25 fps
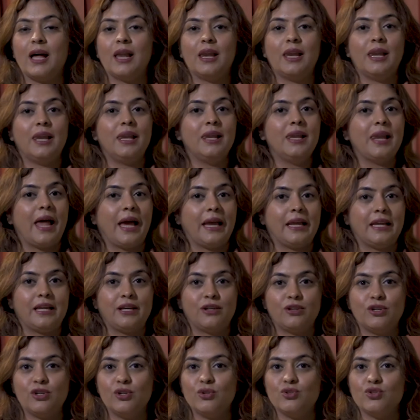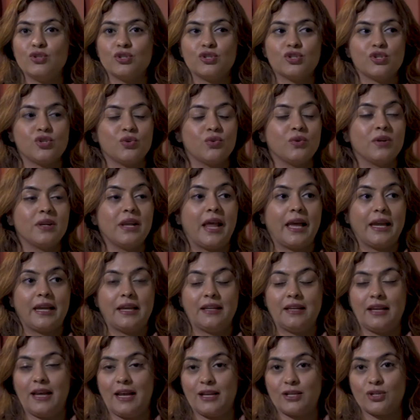like, you just don't like
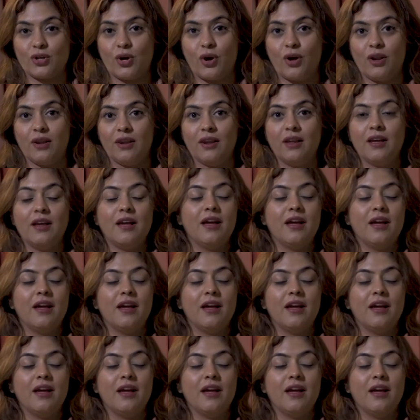it at all.